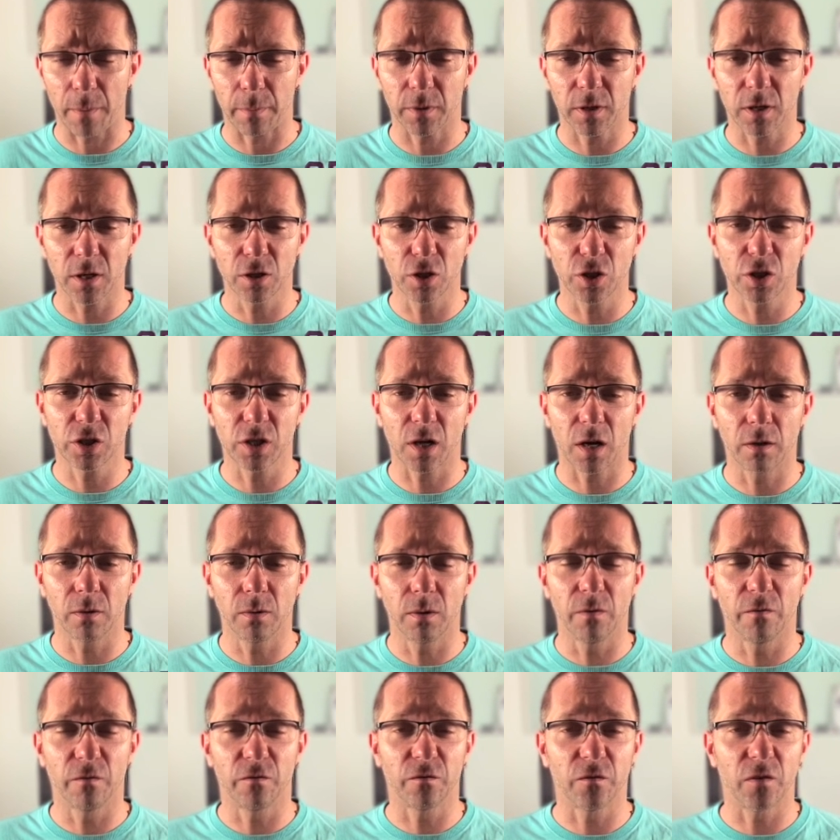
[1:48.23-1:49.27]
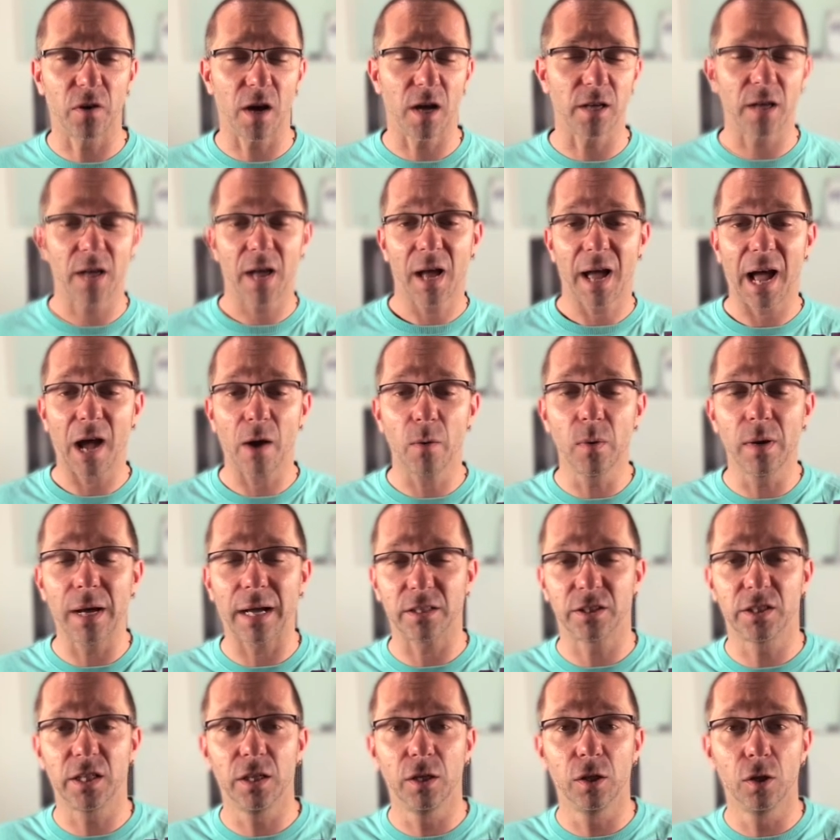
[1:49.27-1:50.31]
I'm going to show you first how we
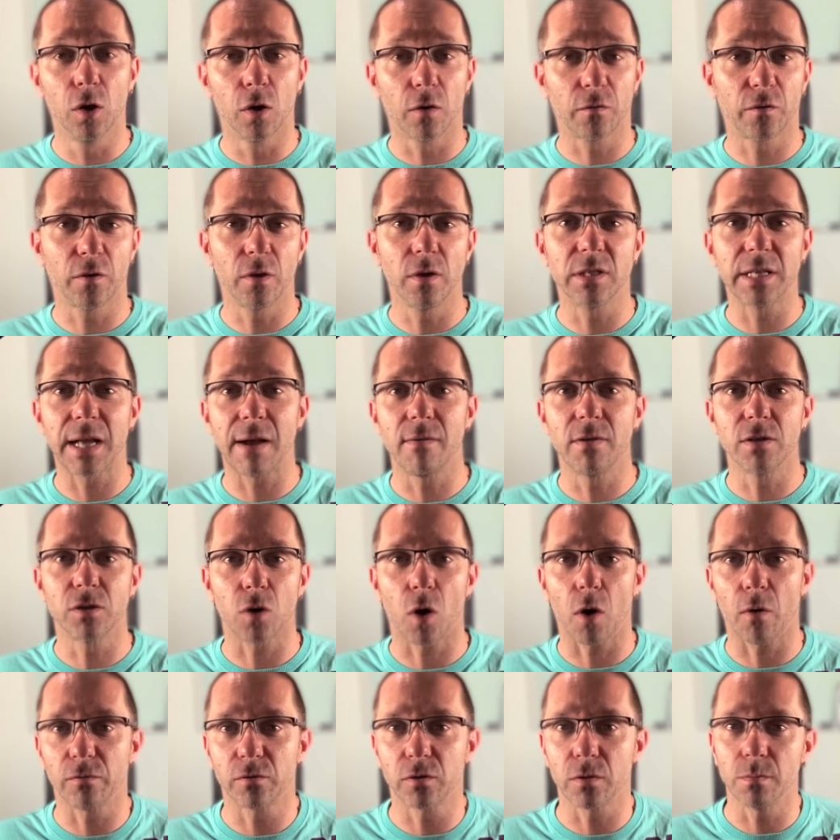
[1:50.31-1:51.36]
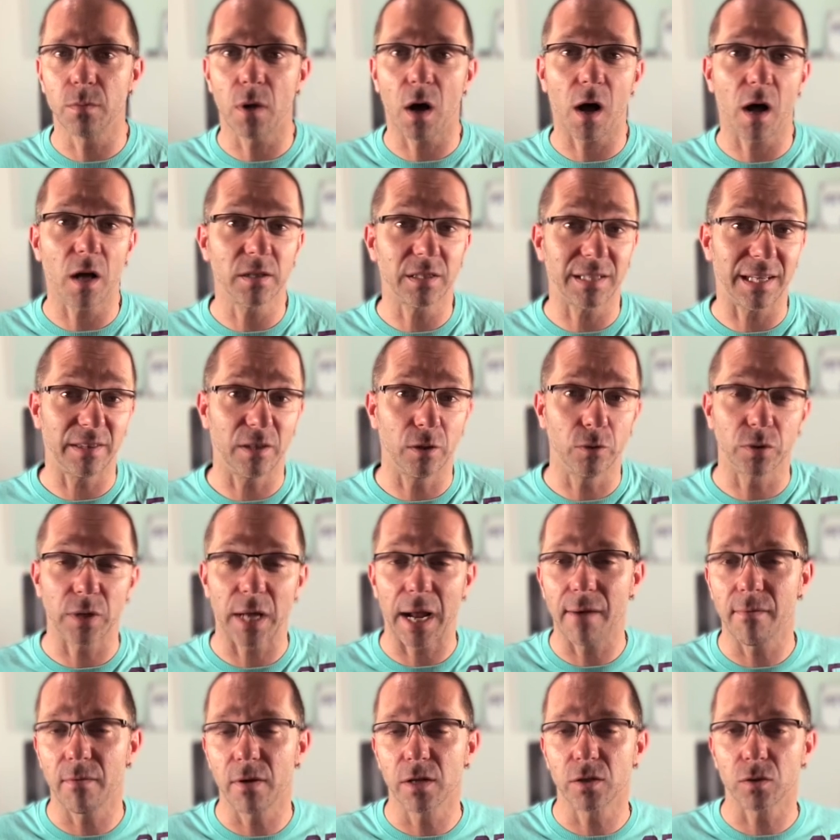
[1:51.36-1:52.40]
actually look for those areas of demand and those
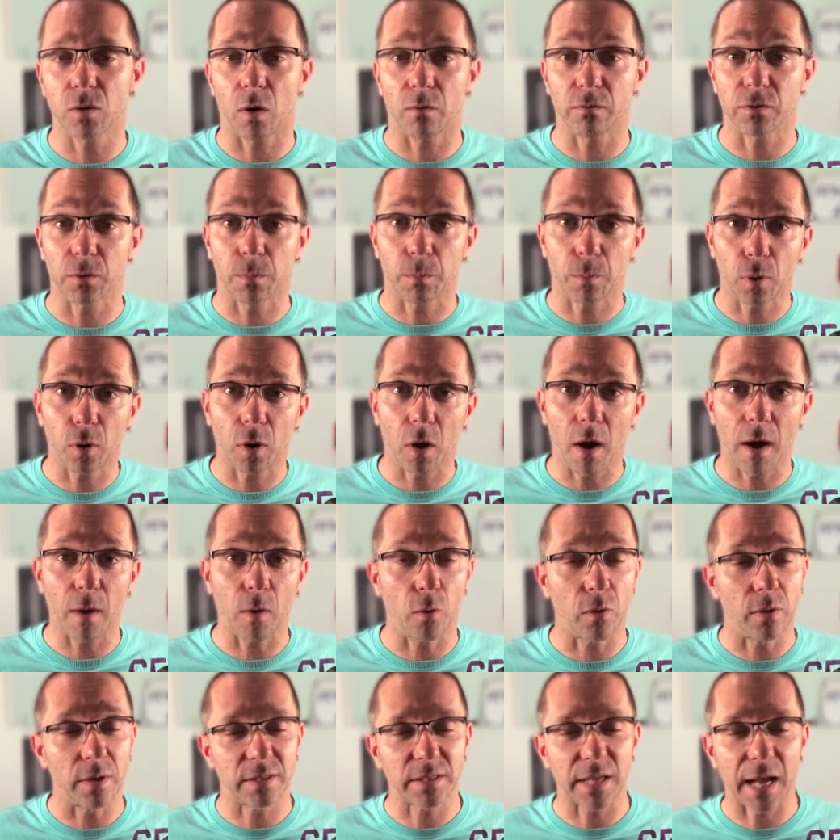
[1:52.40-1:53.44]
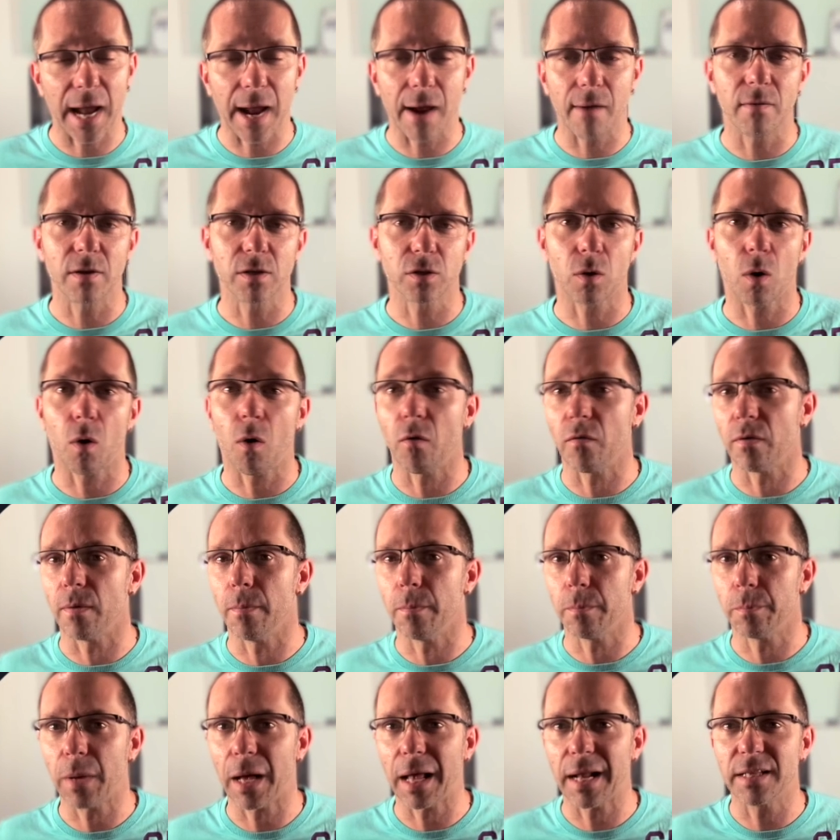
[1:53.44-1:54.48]
areas of supply or those areas of
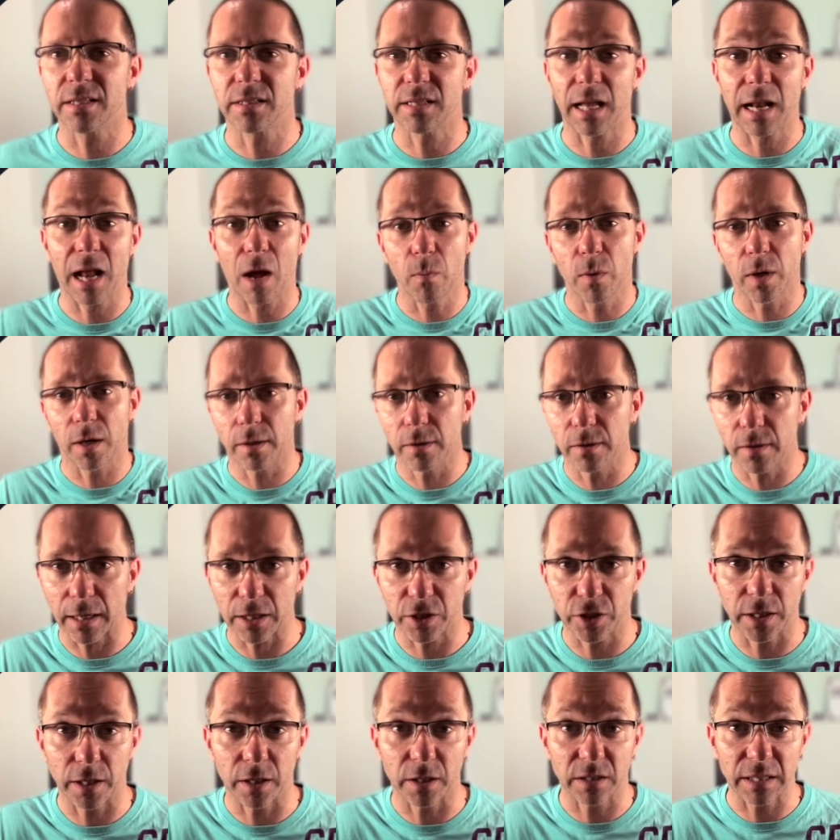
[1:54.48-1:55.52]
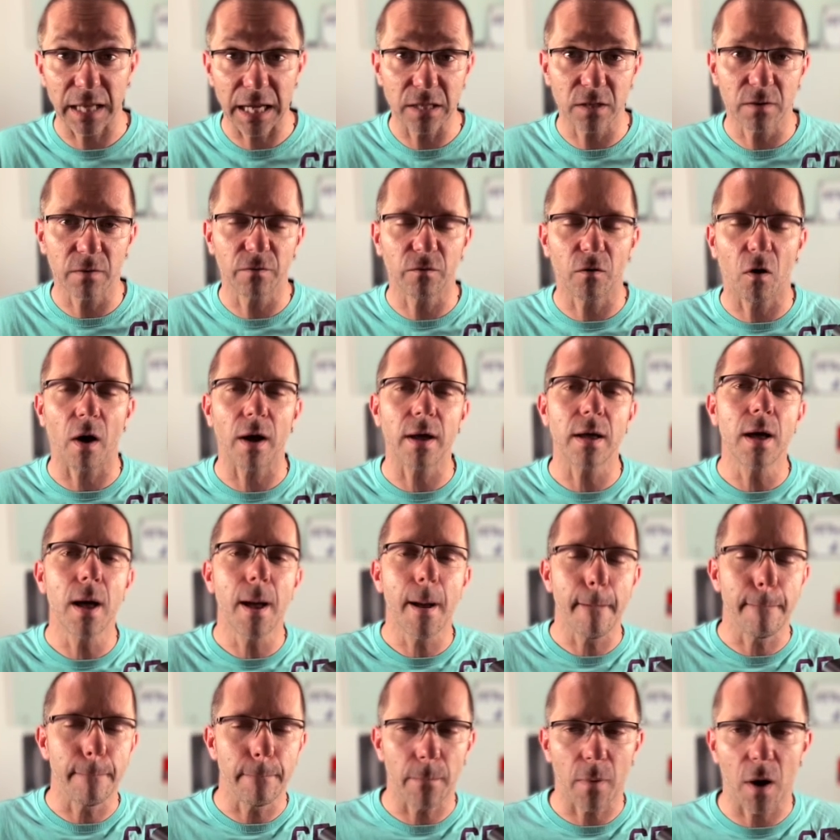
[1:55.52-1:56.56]
imbalance and how we can actually identify,
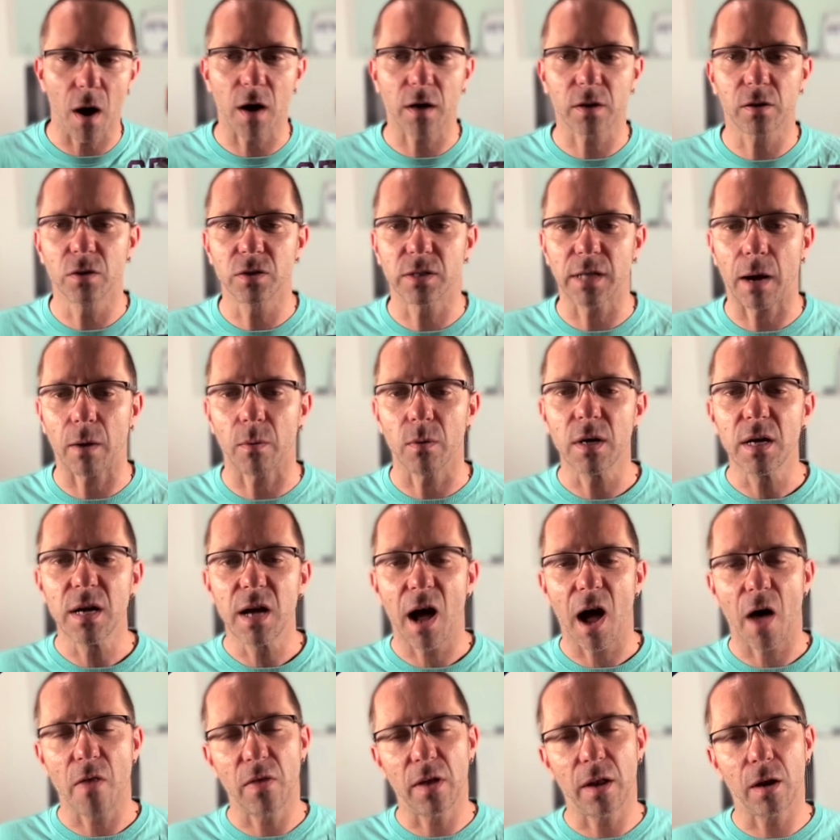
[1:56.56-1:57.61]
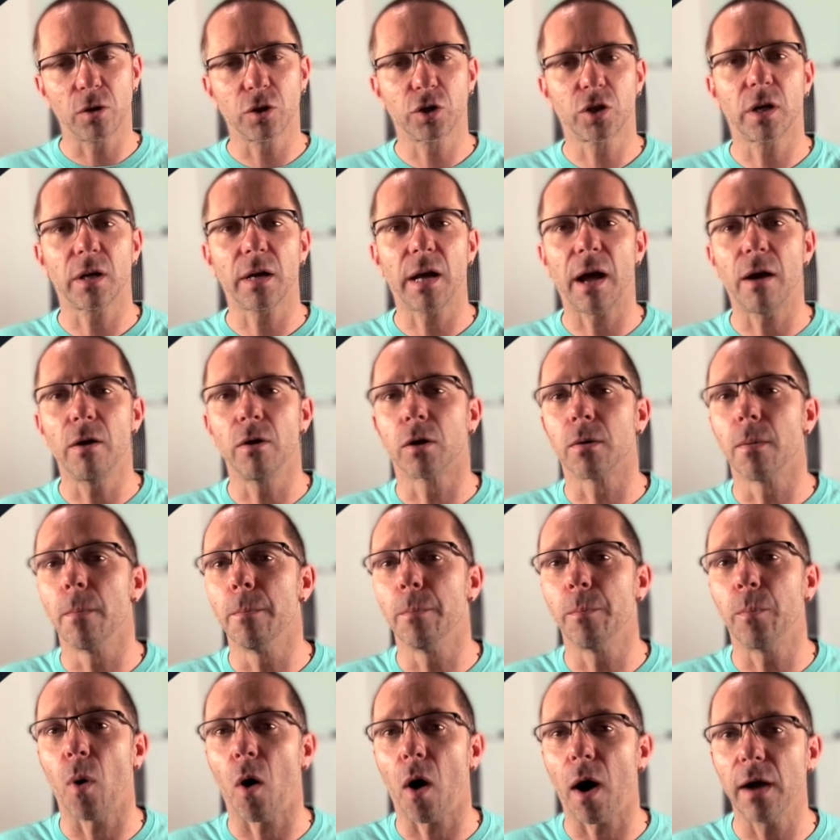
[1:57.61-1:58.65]
mark those out, and then I'll show you how you
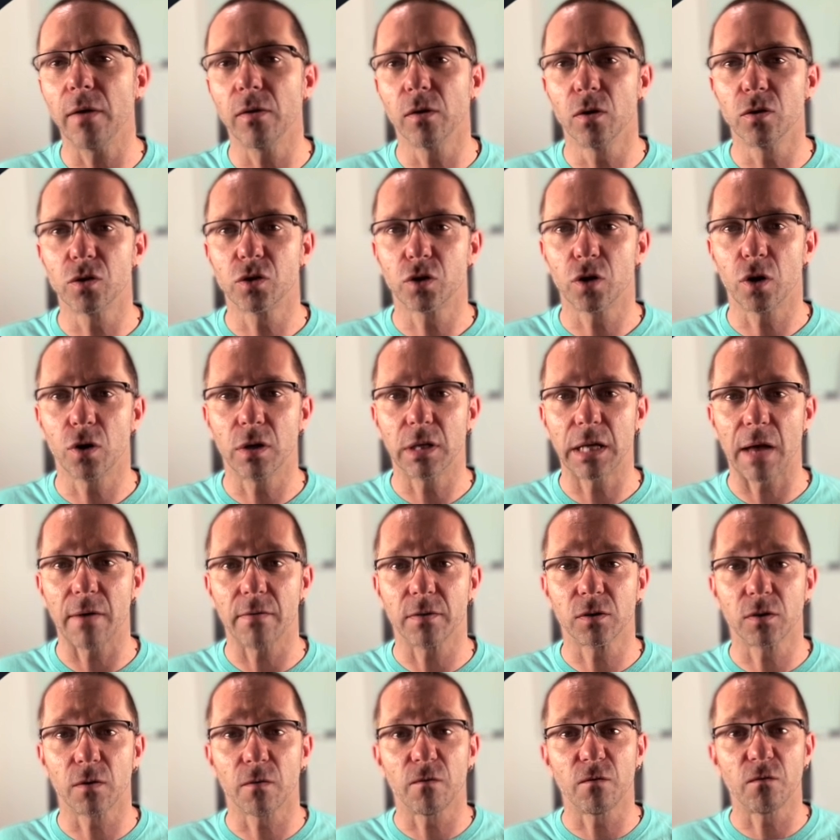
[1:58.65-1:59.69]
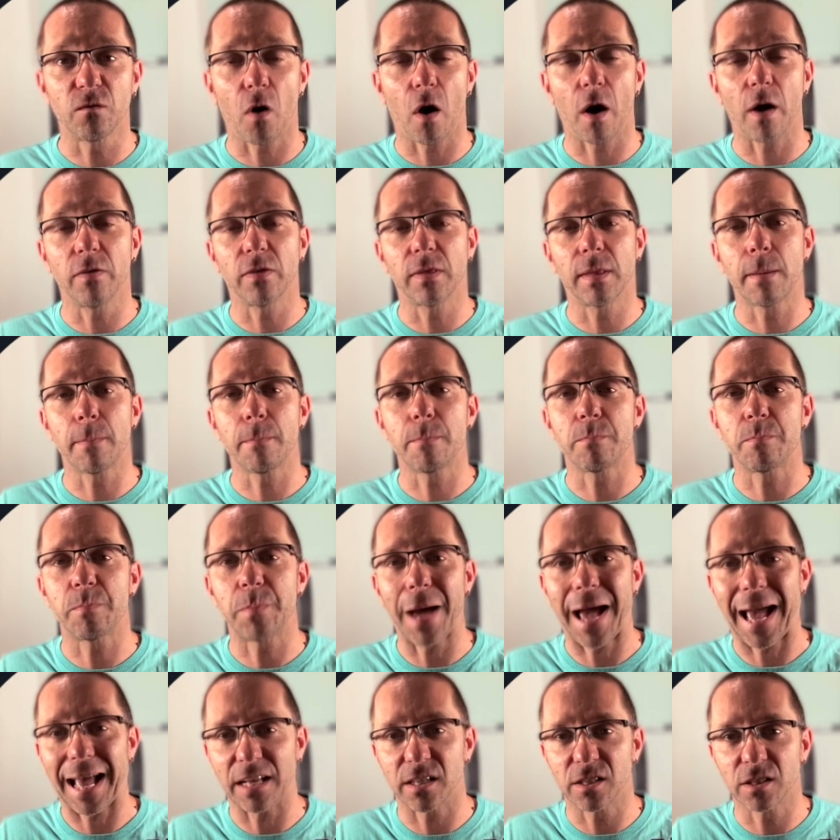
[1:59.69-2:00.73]
combine those two together to find the
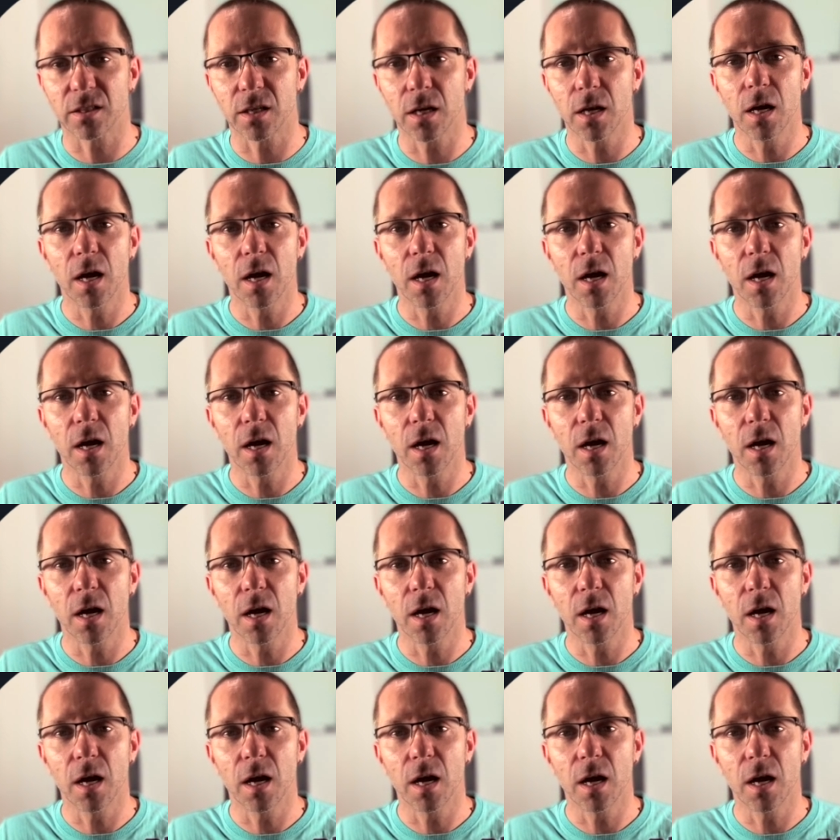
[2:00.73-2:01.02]
best